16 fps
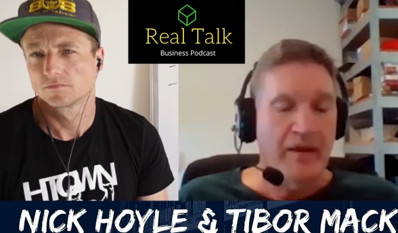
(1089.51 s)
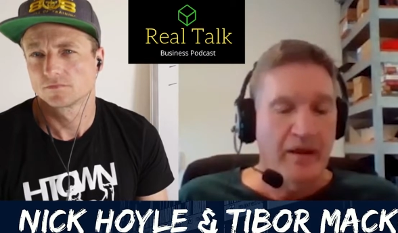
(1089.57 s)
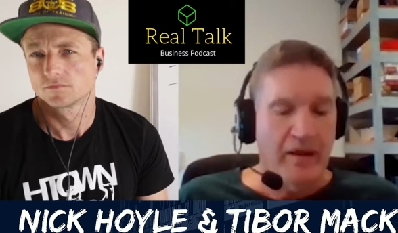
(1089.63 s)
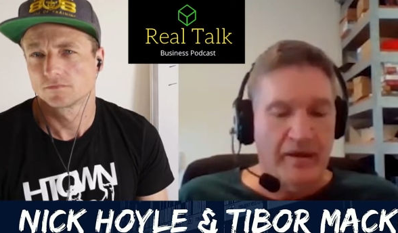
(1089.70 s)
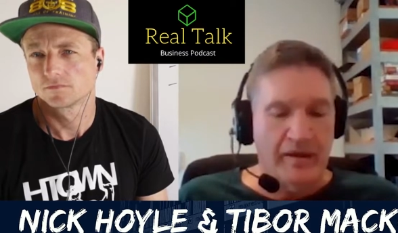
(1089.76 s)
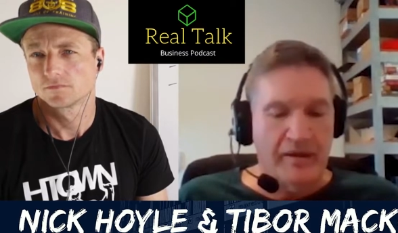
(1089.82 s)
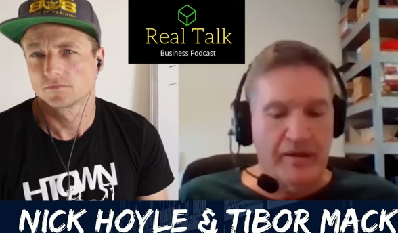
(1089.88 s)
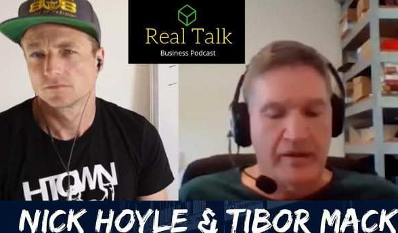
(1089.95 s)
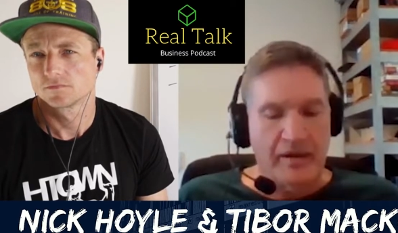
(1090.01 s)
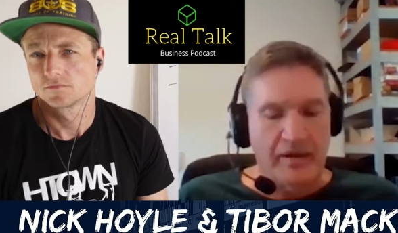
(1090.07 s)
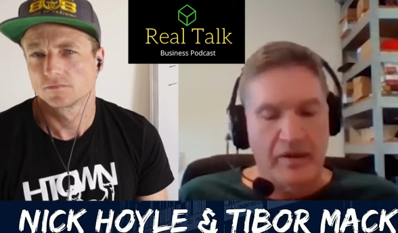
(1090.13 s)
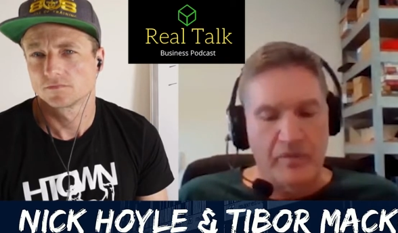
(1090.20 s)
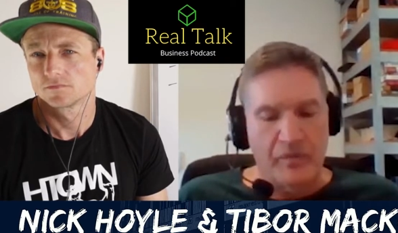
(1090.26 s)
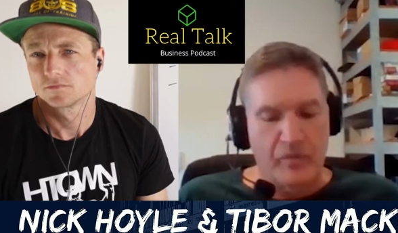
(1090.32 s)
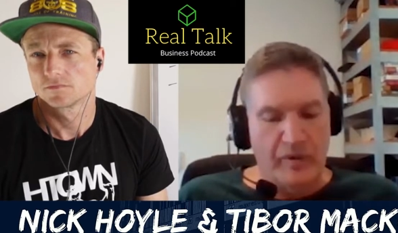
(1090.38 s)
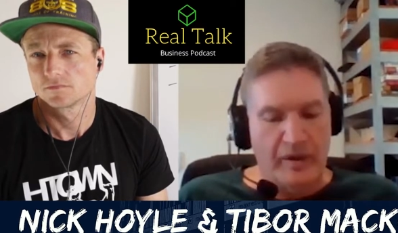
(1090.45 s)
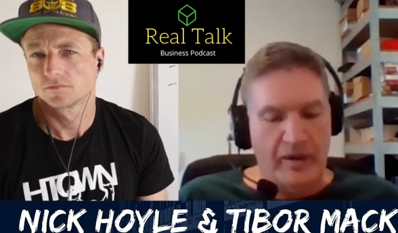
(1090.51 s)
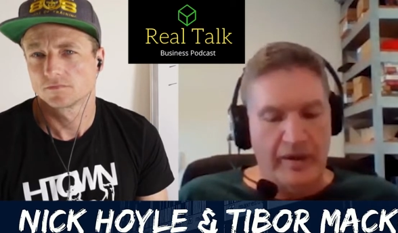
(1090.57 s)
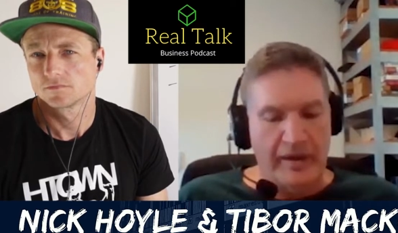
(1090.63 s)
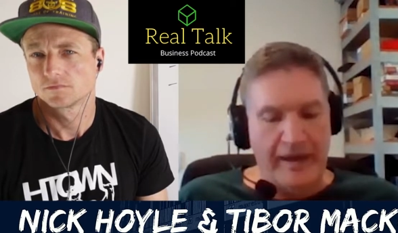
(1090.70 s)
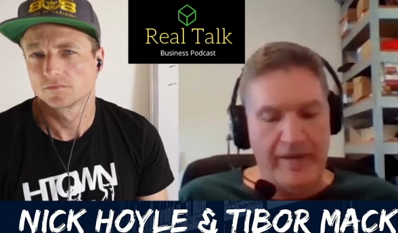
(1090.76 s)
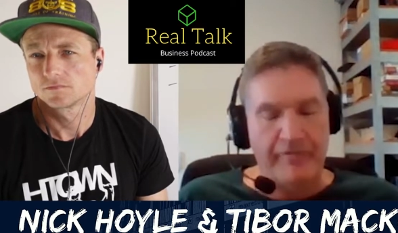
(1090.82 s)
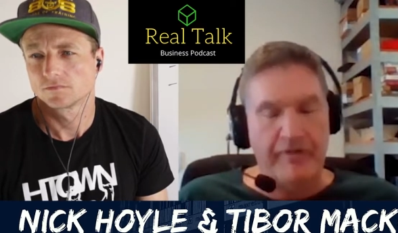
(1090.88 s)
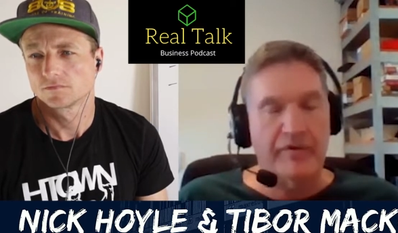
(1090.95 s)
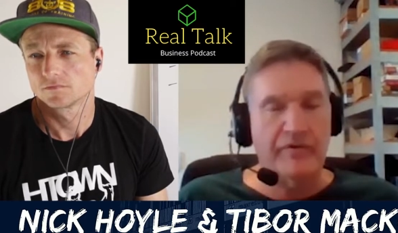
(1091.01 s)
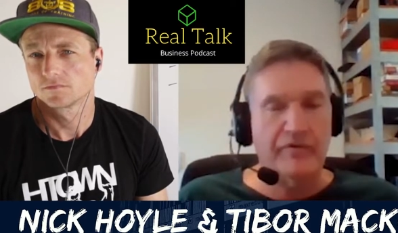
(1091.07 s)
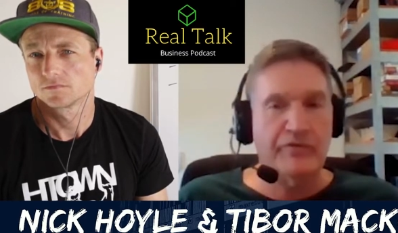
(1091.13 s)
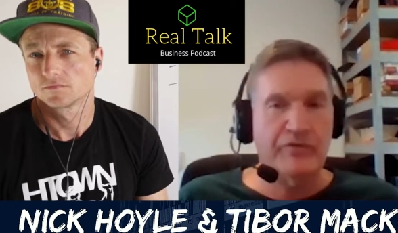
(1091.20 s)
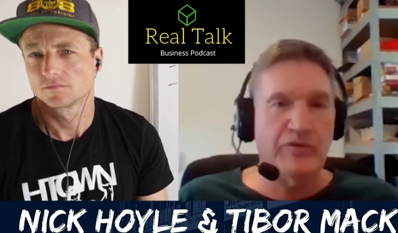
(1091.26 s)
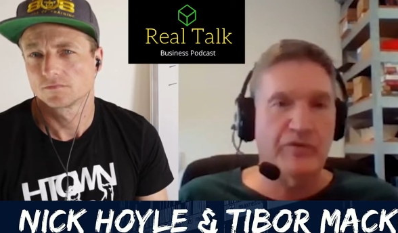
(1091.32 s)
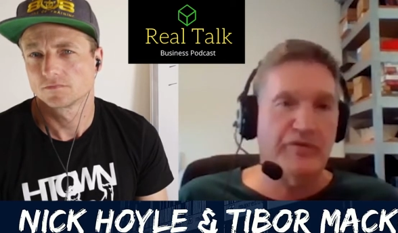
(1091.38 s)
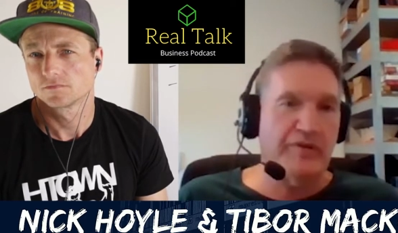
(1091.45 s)
Speaker 1: Uh, uh, what I have
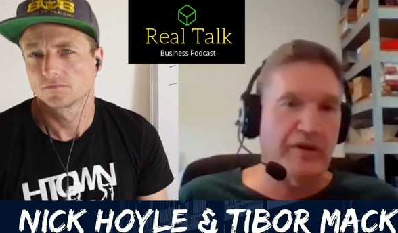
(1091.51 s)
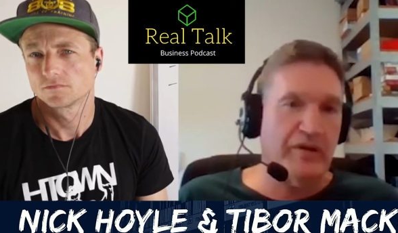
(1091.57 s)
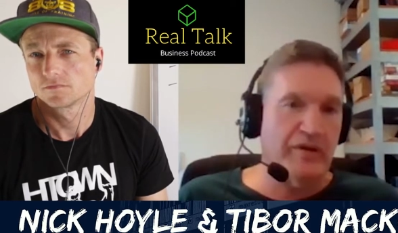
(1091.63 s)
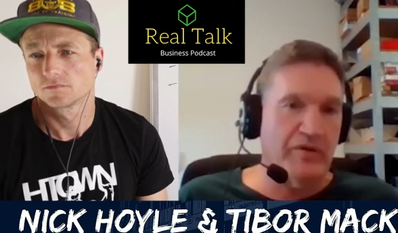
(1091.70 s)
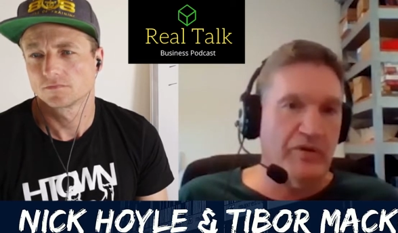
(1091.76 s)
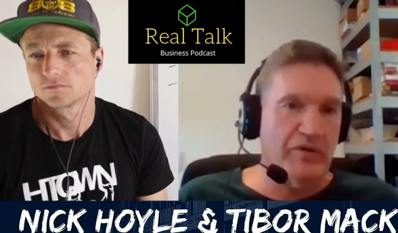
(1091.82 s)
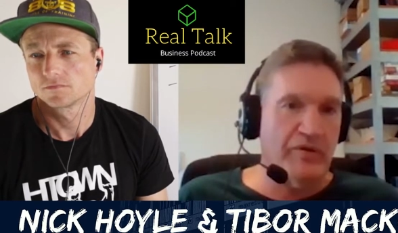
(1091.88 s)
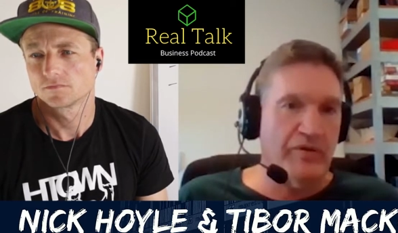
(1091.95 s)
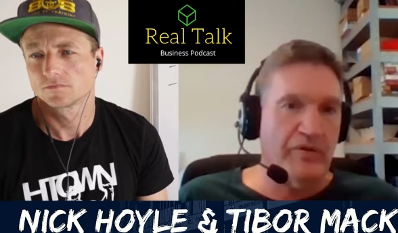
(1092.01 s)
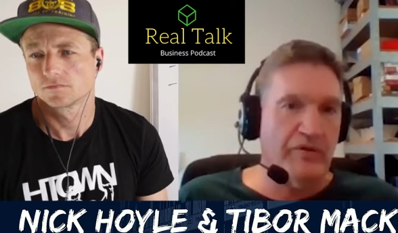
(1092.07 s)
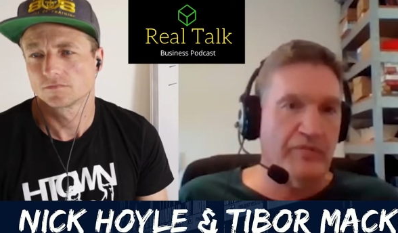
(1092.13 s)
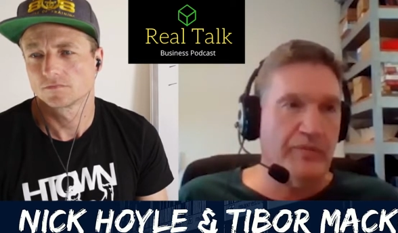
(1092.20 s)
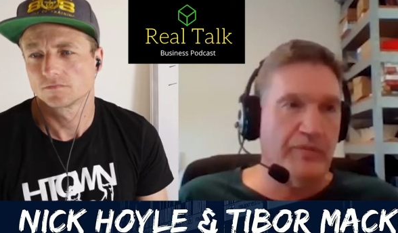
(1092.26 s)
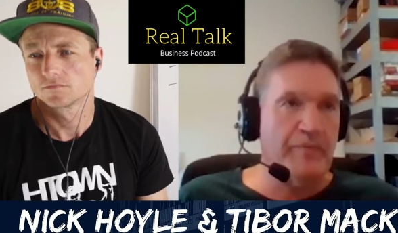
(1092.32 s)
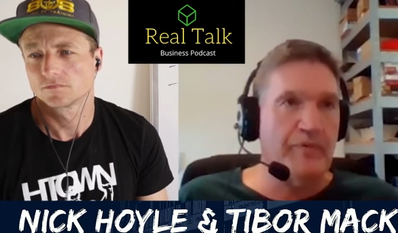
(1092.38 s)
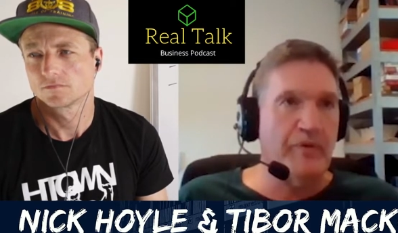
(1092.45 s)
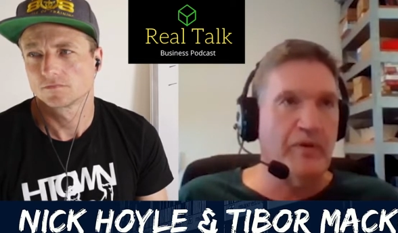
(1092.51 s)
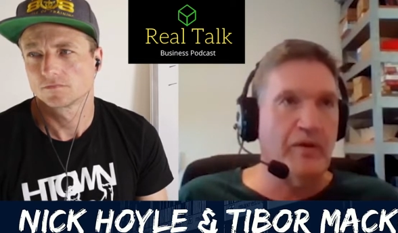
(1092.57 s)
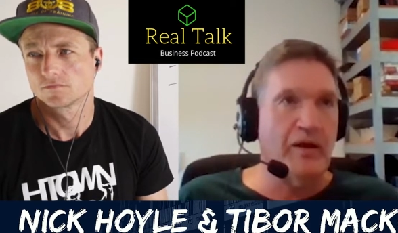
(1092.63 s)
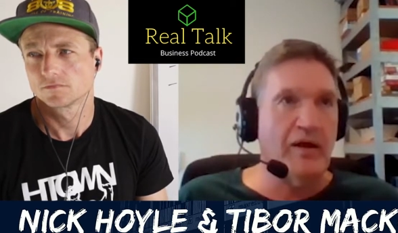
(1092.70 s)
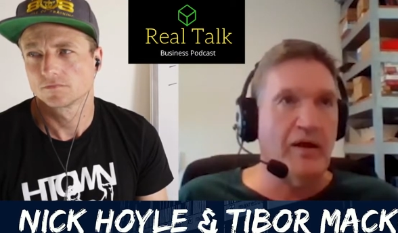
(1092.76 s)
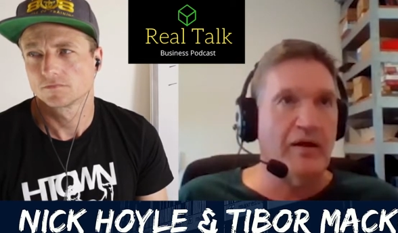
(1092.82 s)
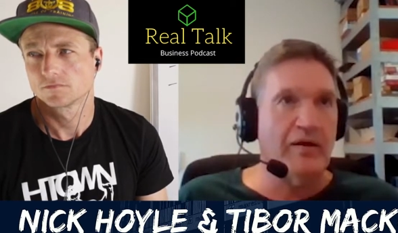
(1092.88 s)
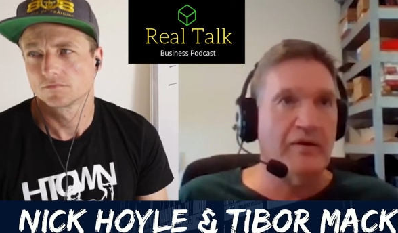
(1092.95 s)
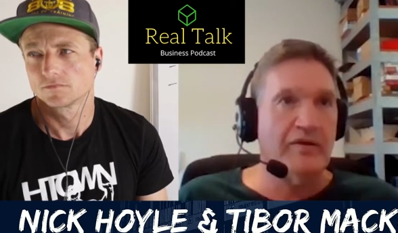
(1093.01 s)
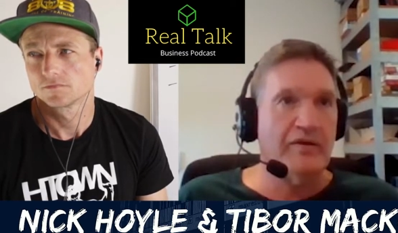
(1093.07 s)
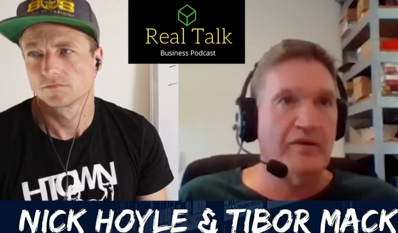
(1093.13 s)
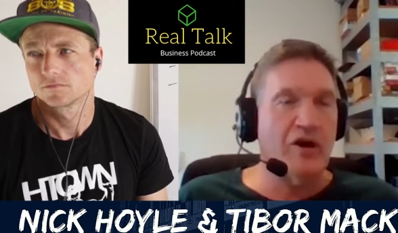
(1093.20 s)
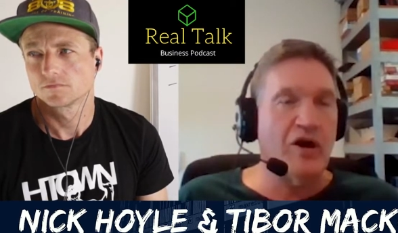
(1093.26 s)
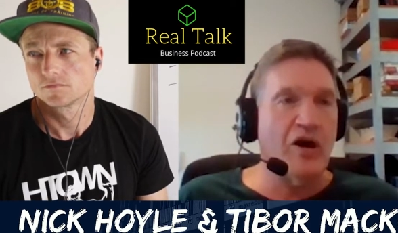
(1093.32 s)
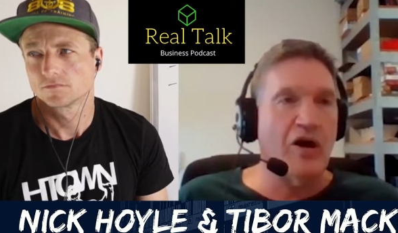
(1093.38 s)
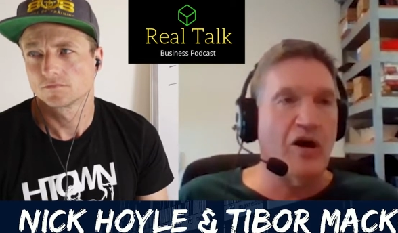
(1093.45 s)
understood is that a lot of those people uh,
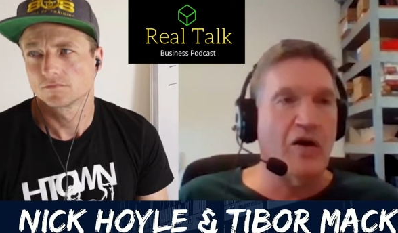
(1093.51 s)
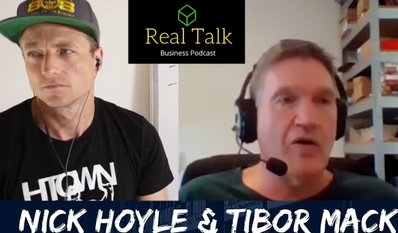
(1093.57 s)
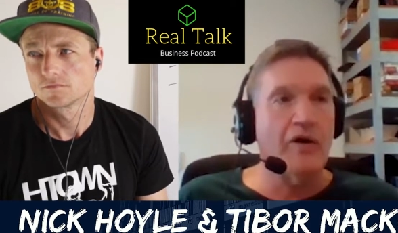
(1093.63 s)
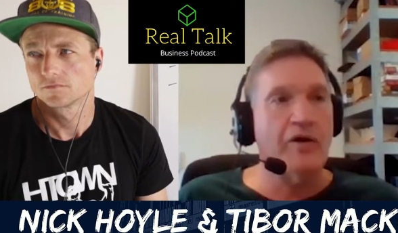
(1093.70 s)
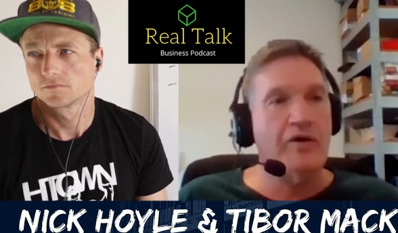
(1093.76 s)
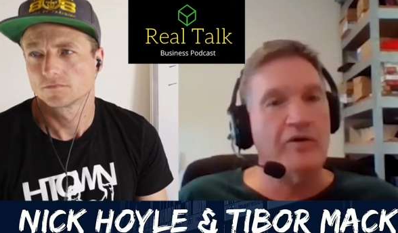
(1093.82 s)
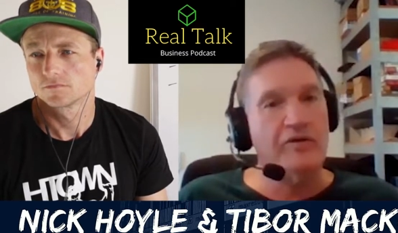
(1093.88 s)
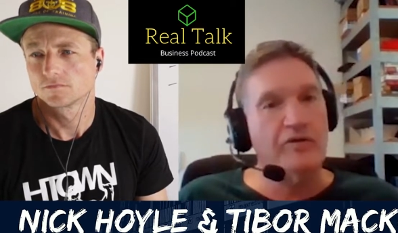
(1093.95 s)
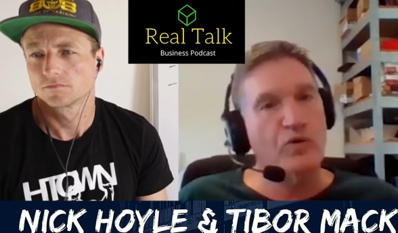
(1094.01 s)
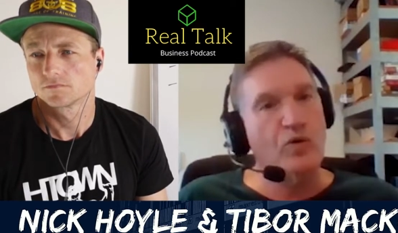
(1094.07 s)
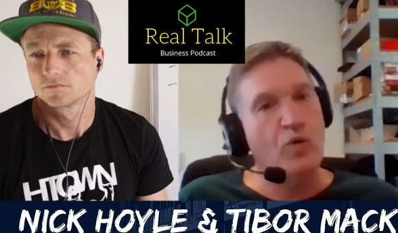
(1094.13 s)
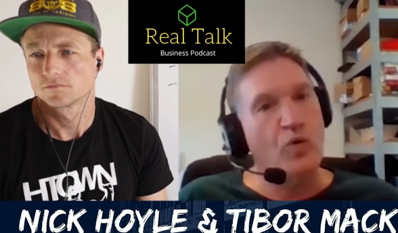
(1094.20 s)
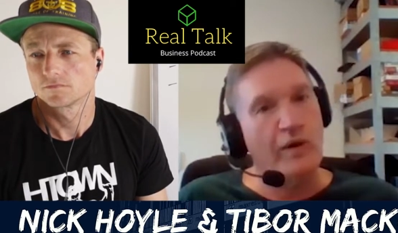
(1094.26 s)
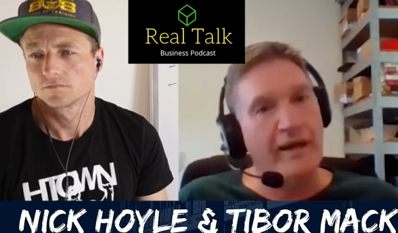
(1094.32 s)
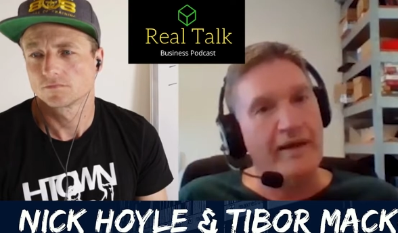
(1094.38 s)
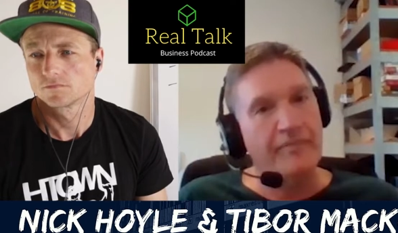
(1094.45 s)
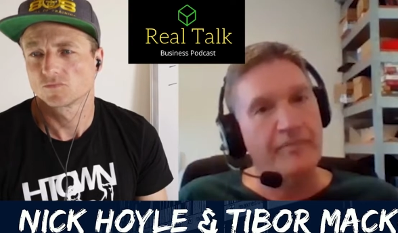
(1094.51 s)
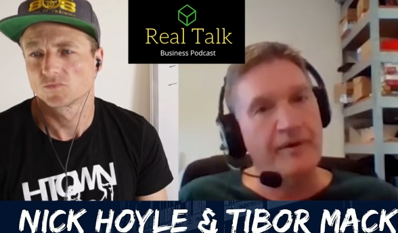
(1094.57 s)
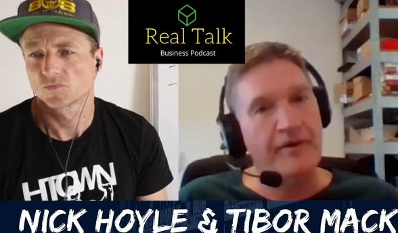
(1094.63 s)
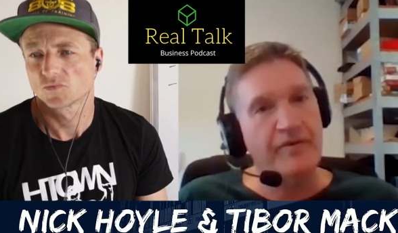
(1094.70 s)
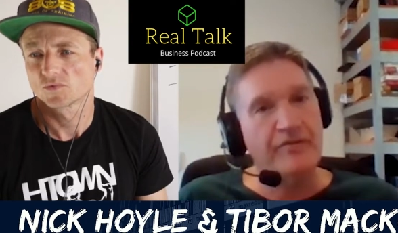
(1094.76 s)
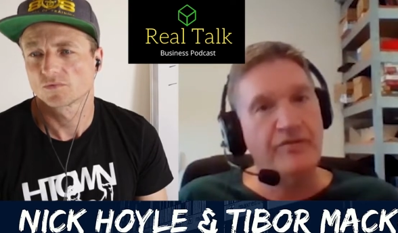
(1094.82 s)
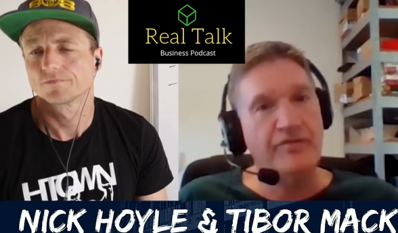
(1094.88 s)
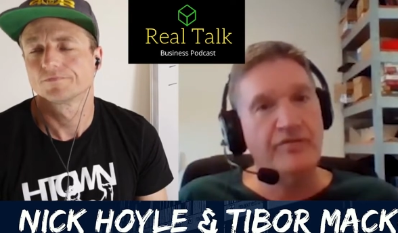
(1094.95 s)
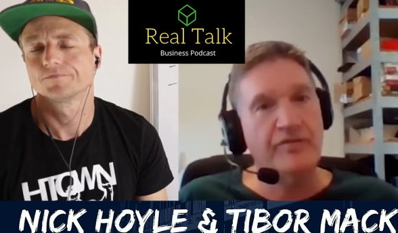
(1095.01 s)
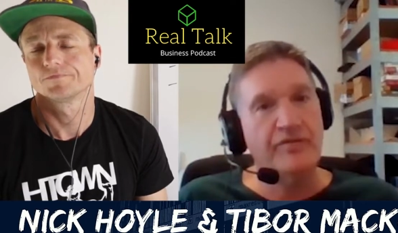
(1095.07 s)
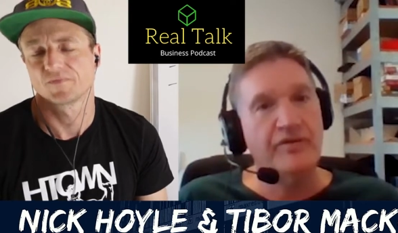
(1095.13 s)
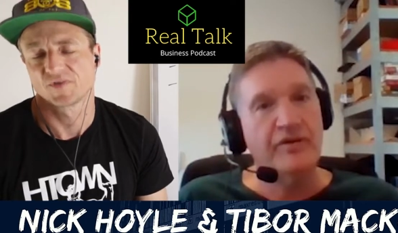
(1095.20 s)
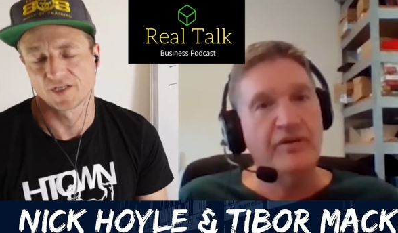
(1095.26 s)
are, are, on call out basis.